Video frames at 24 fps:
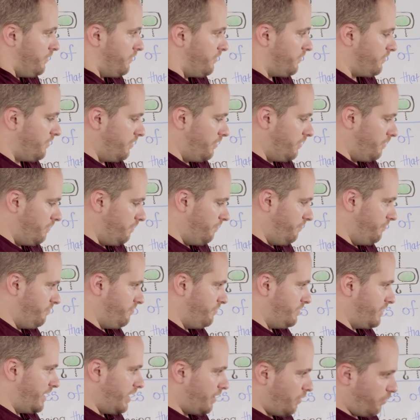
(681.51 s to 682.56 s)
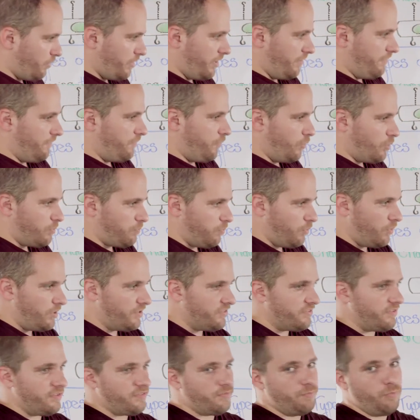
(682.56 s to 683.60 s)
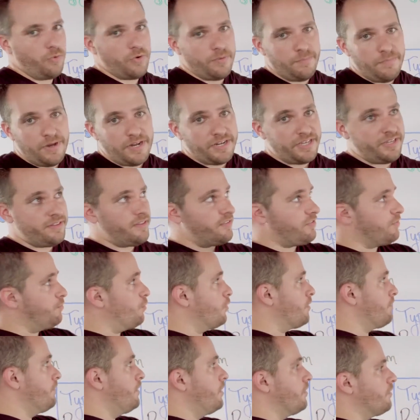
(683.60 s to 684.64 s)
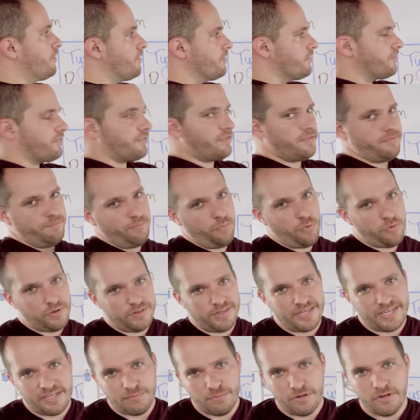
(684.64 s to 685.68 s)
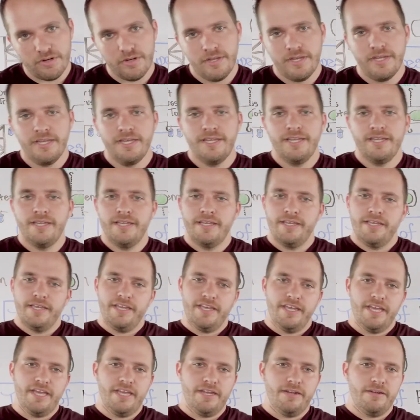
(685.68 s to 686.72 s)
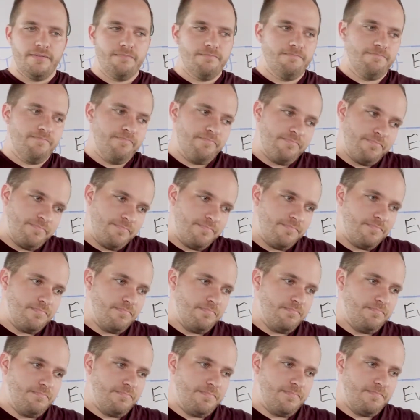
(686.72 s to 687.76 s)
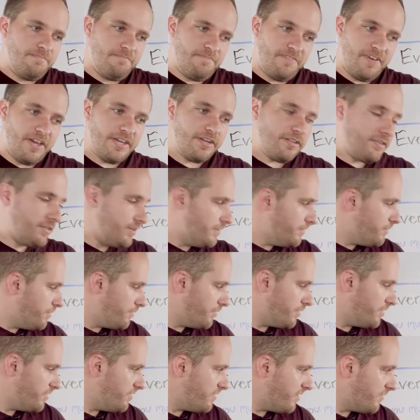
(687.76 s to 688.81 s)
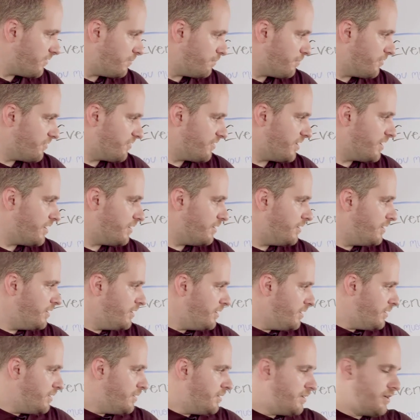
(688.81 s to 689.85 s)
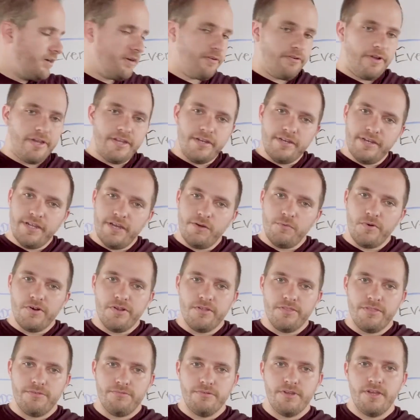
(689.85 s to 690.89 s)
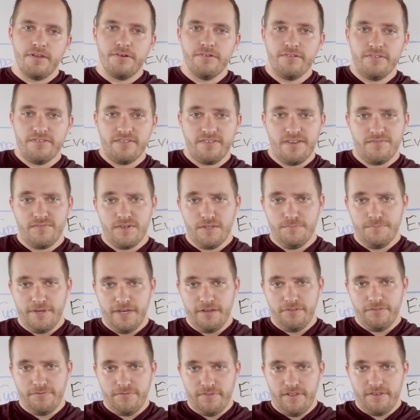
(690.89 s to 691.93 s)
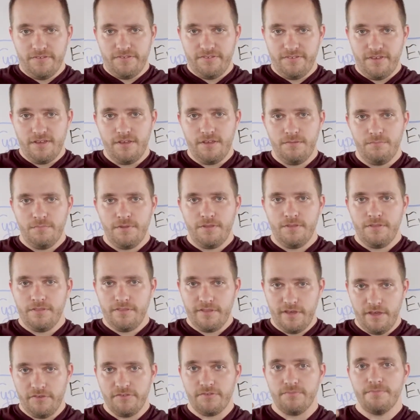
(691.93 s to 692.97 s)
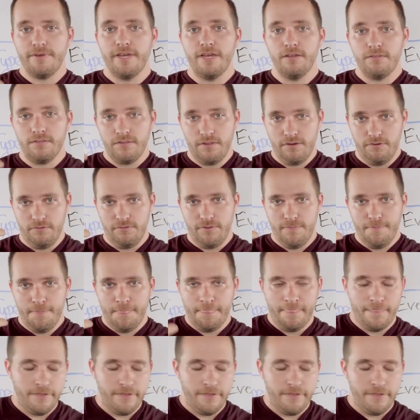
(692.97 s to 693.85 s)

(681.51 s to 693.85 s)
So now we're at 4 points. That's more money, that's more motors, more labor, and finally 37%. All right, now we're at 370 pounds for that same 1,000-pound load.